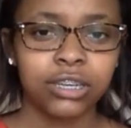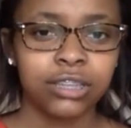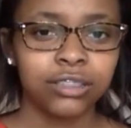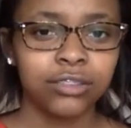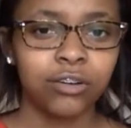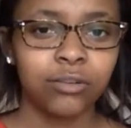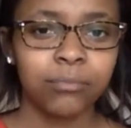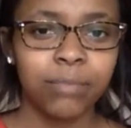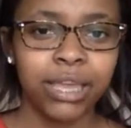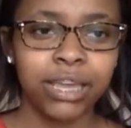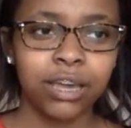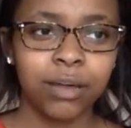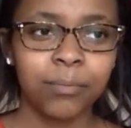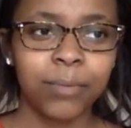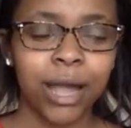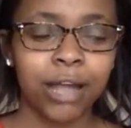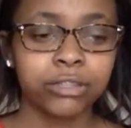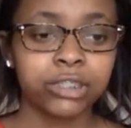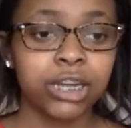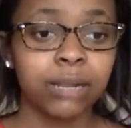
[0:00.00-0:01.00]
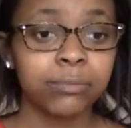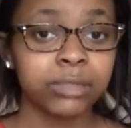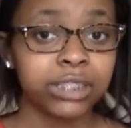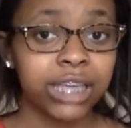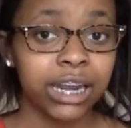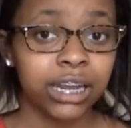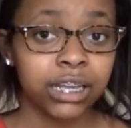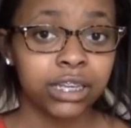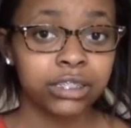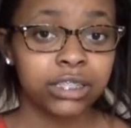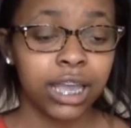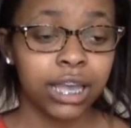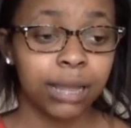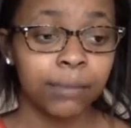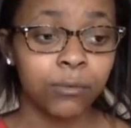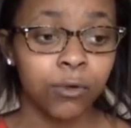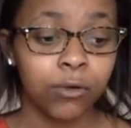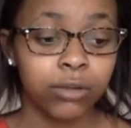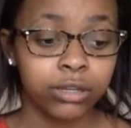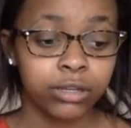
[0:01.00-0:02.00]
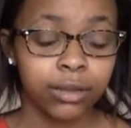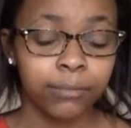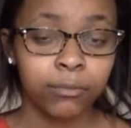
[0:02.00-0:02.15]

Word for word: little makeup pouch, and I'm excited because like I'm going